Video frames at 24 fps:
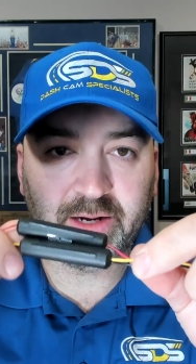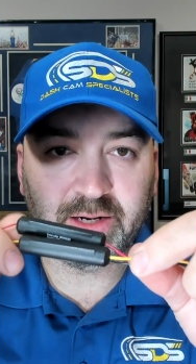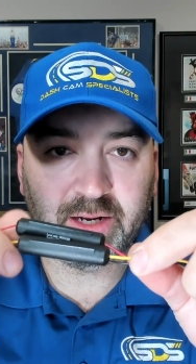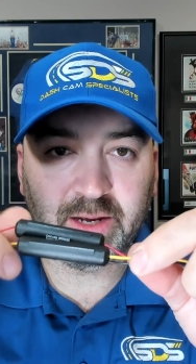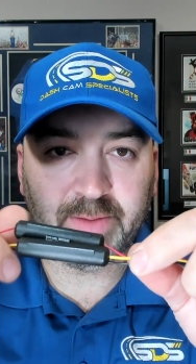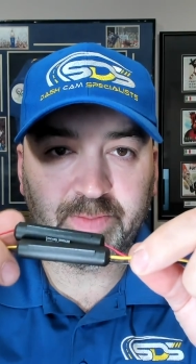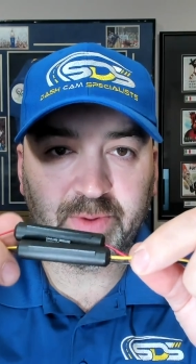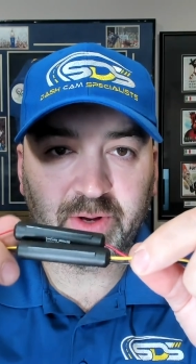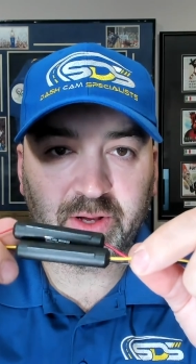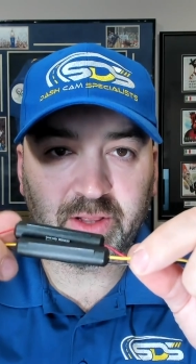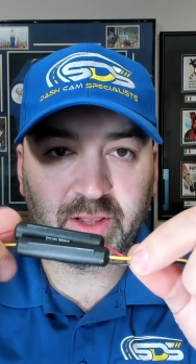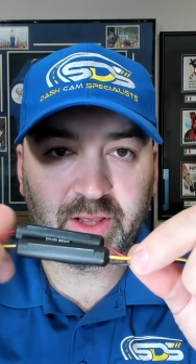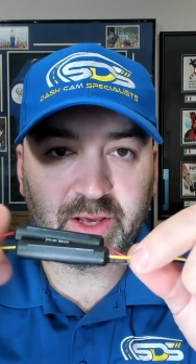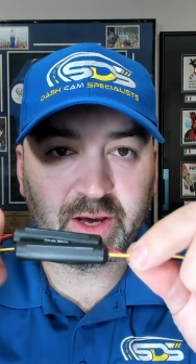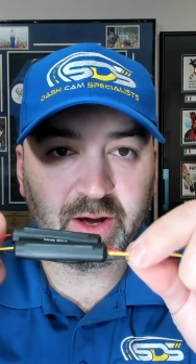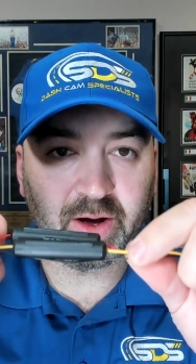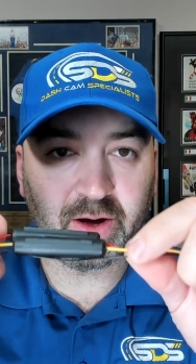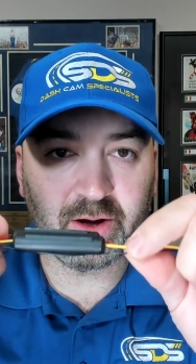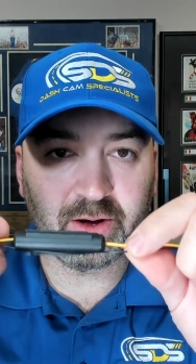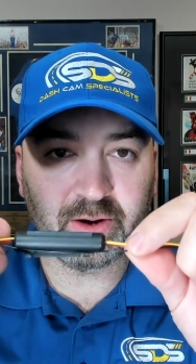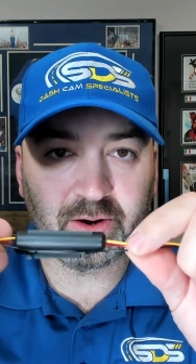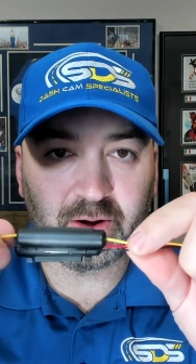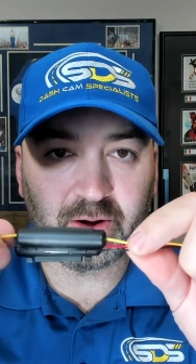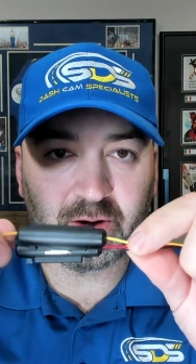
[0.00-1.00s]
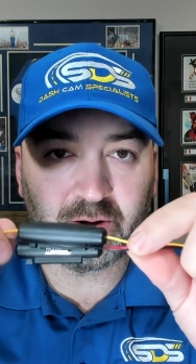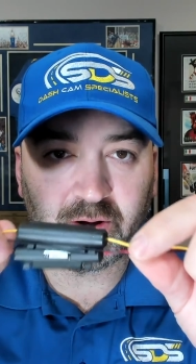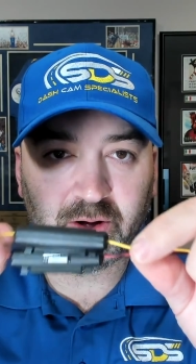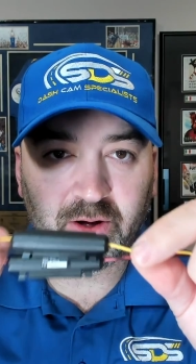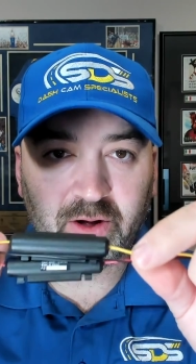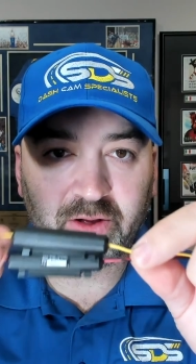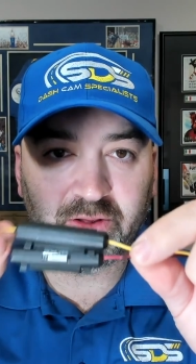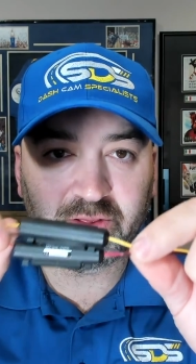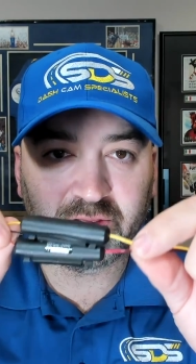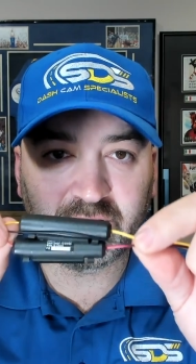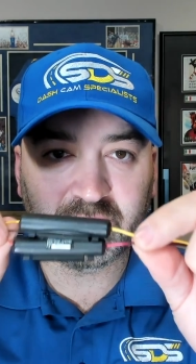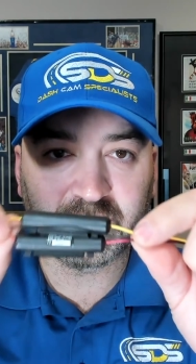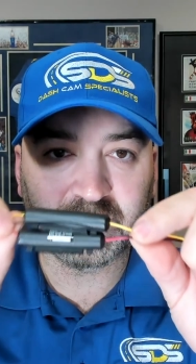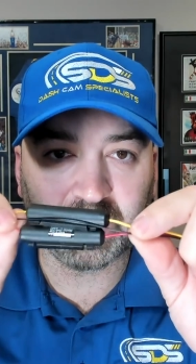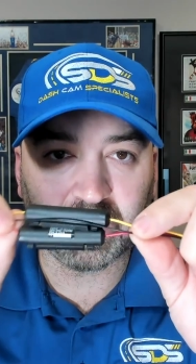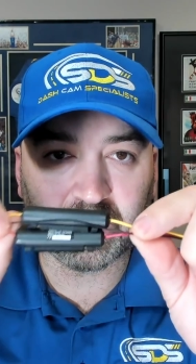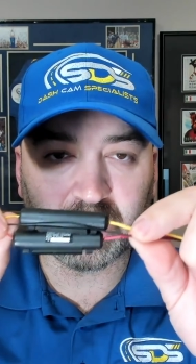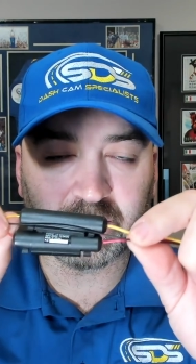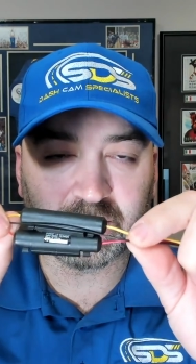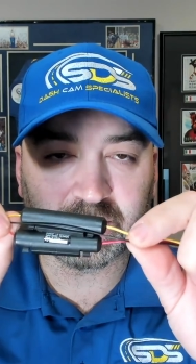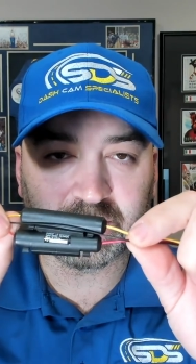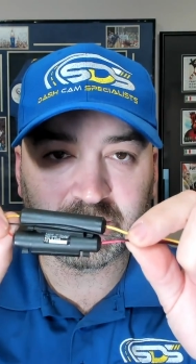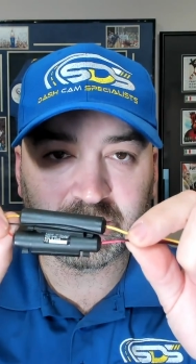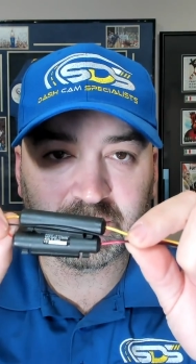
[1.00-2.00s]
typically on all these
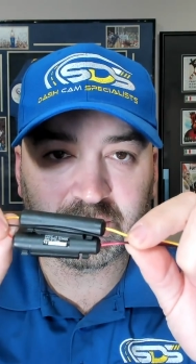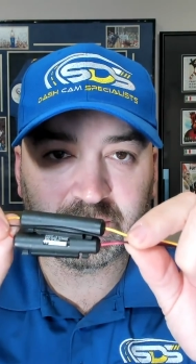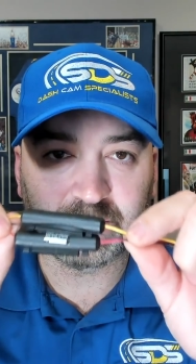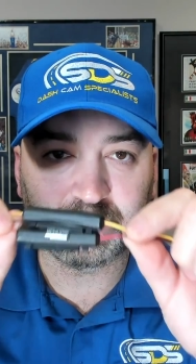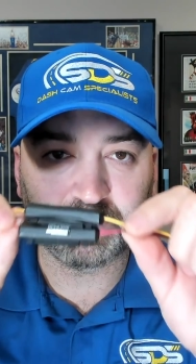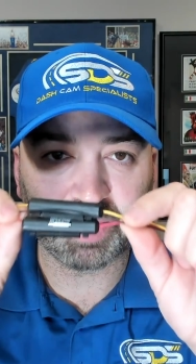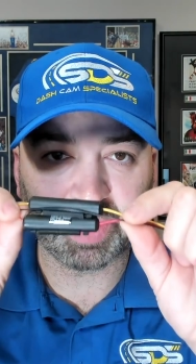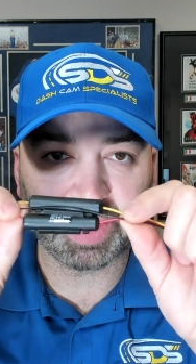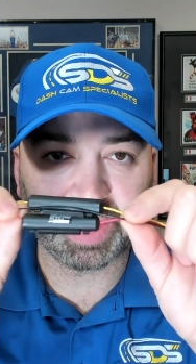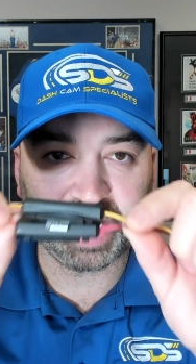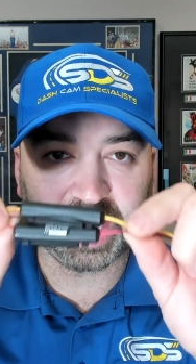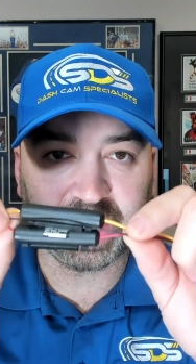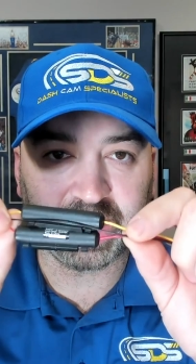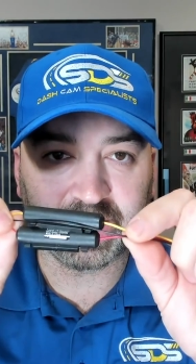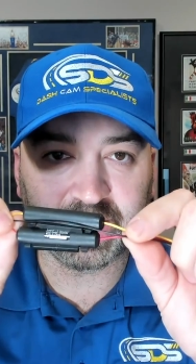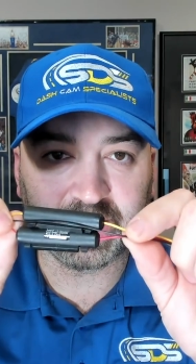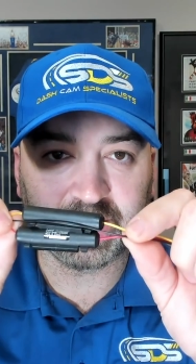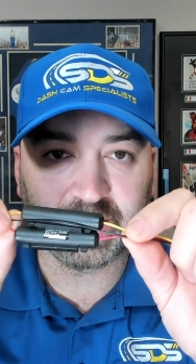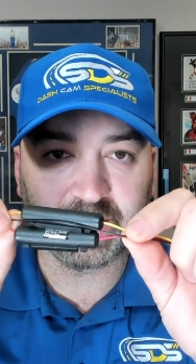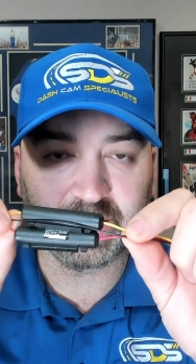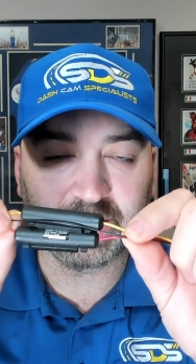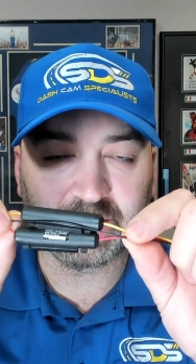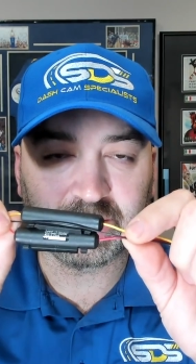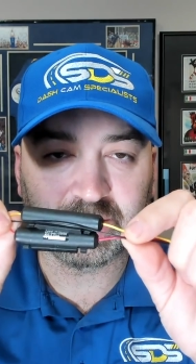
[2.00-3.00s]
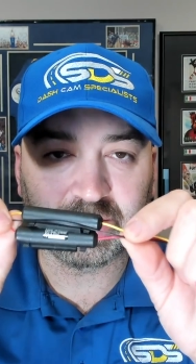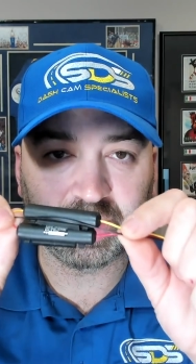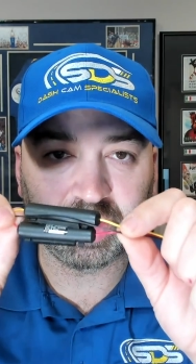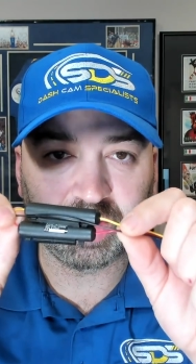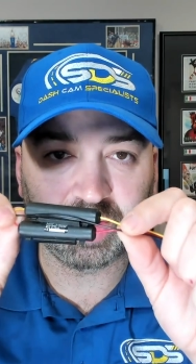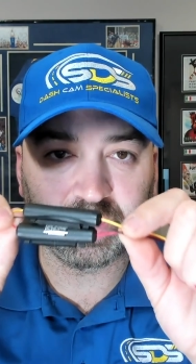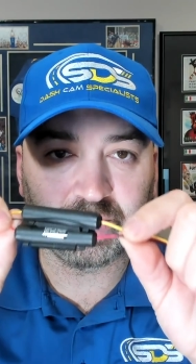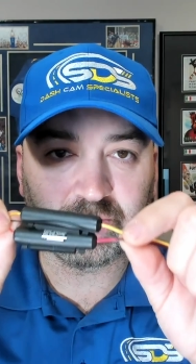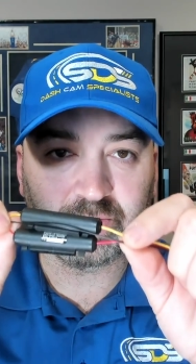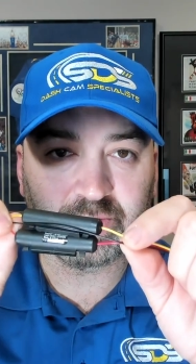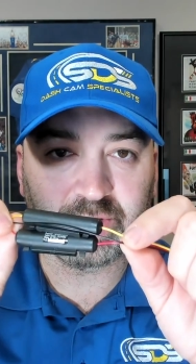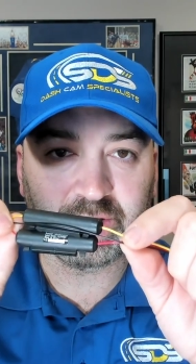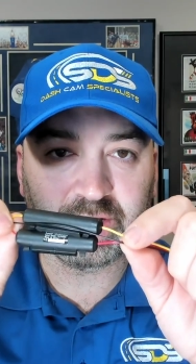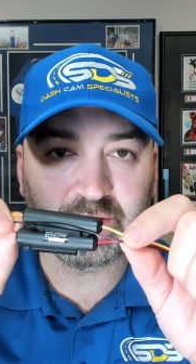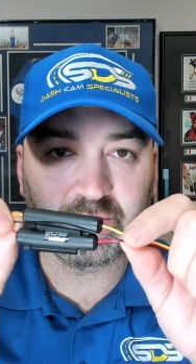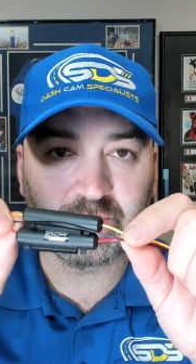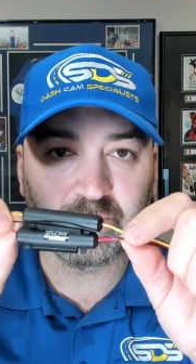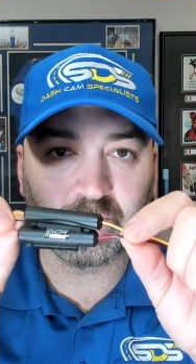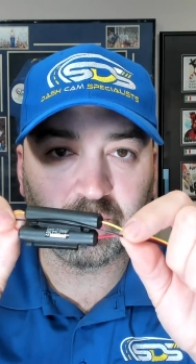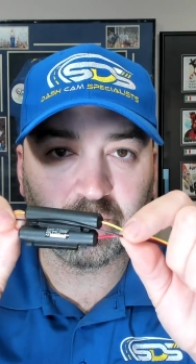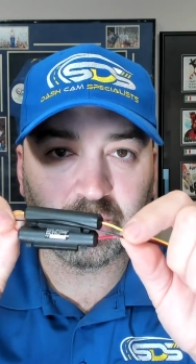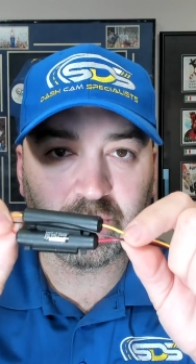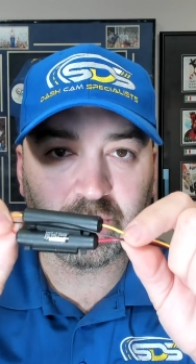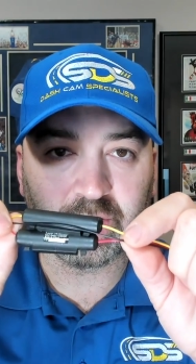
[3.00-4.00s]
harnesses, protecting it, so you don't need to
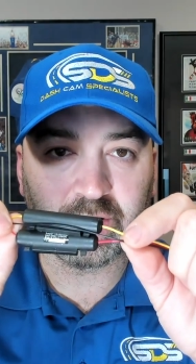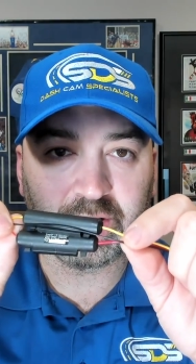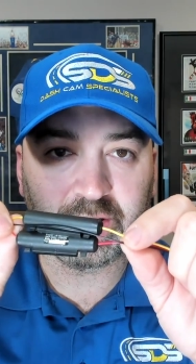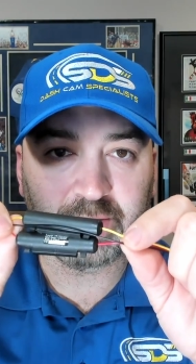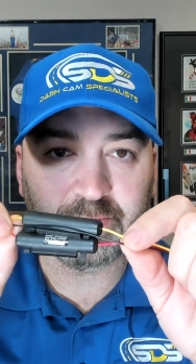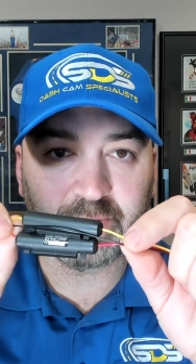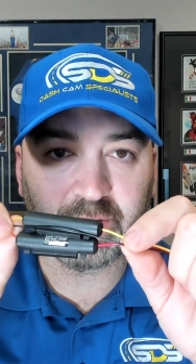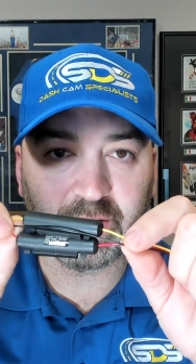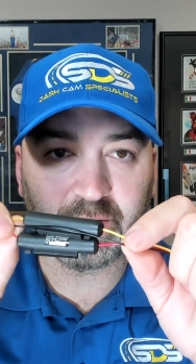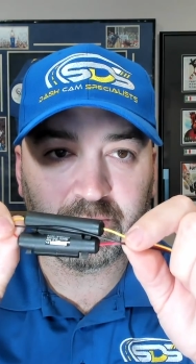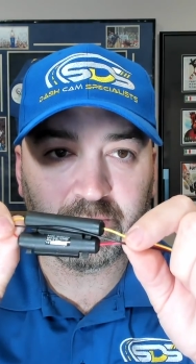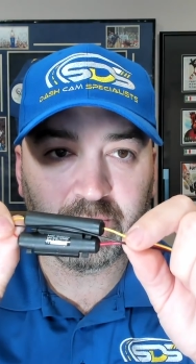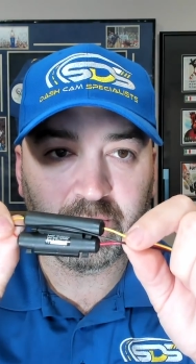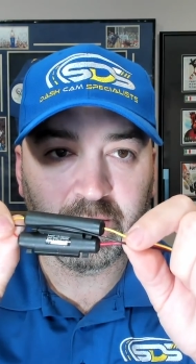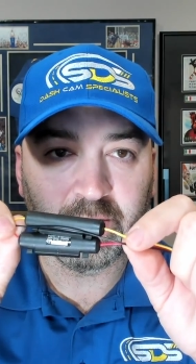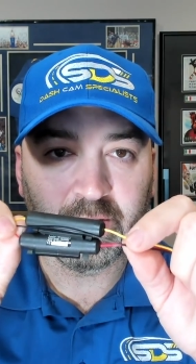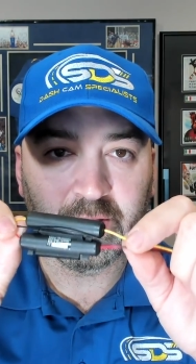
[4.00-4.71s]
worry about,